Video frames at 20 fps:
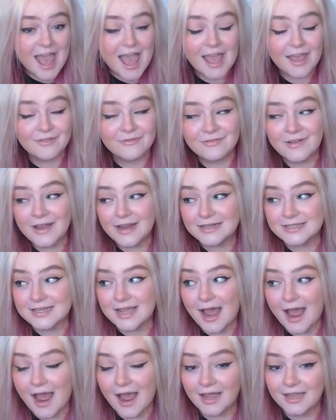In fact,
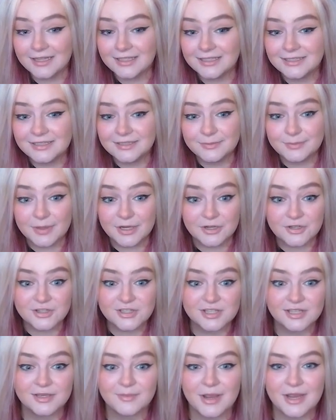I
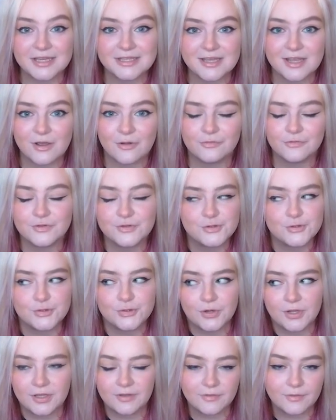personally myself do
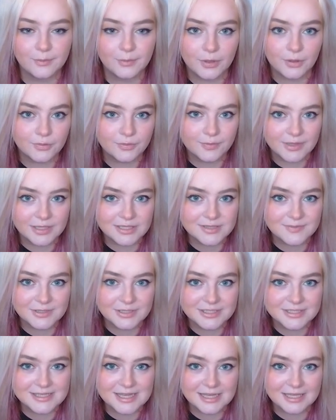not even build
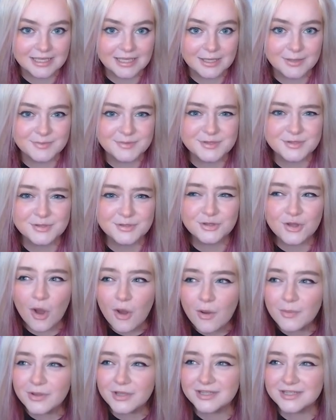basements in games,
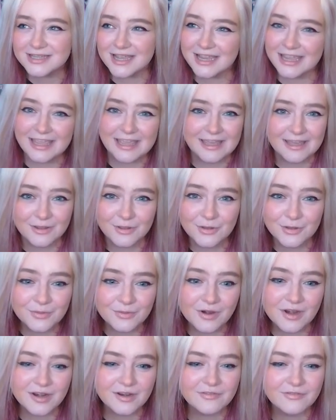not because I hate them or
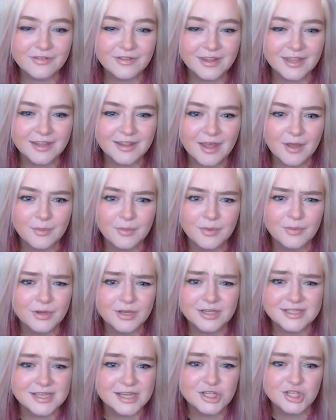anything like that, but
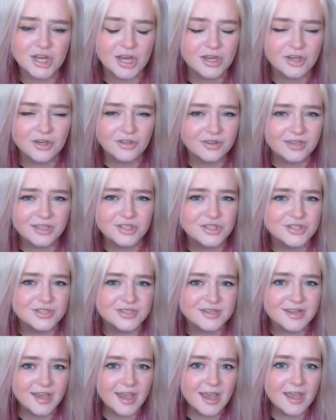because I genuinely
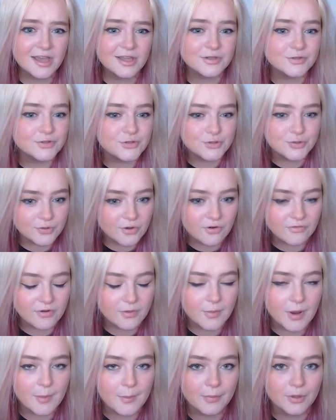just do not
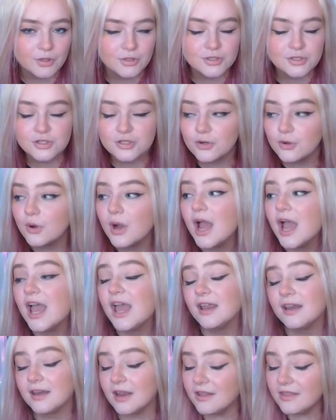remember. So
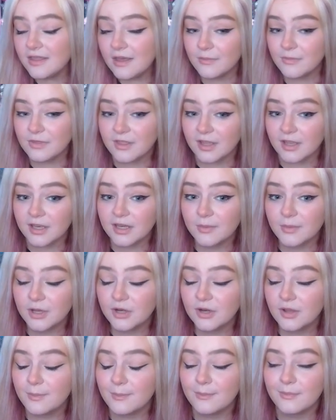now that I'm thinking about
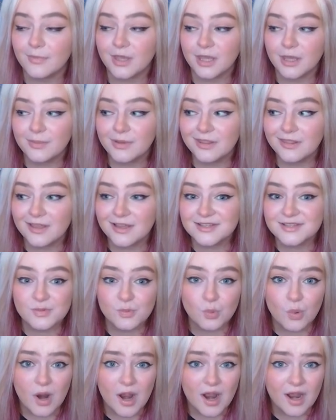it, maybe that's
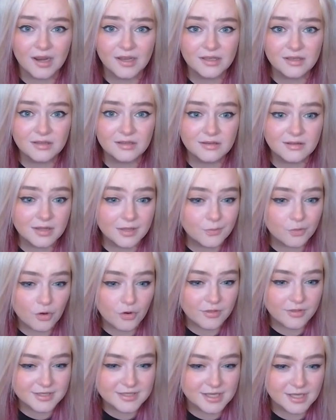why they
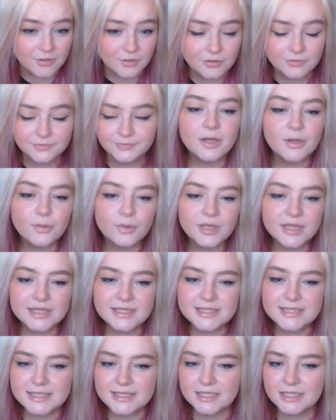brought this out. Now, we can
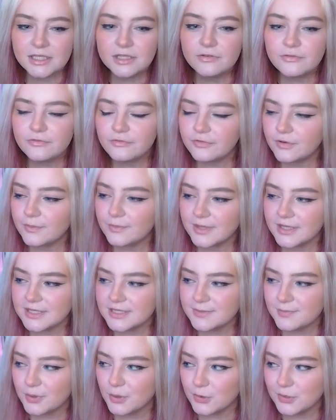see it from
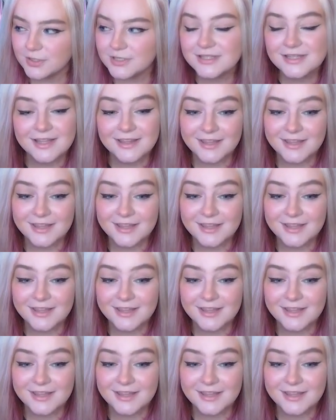this post that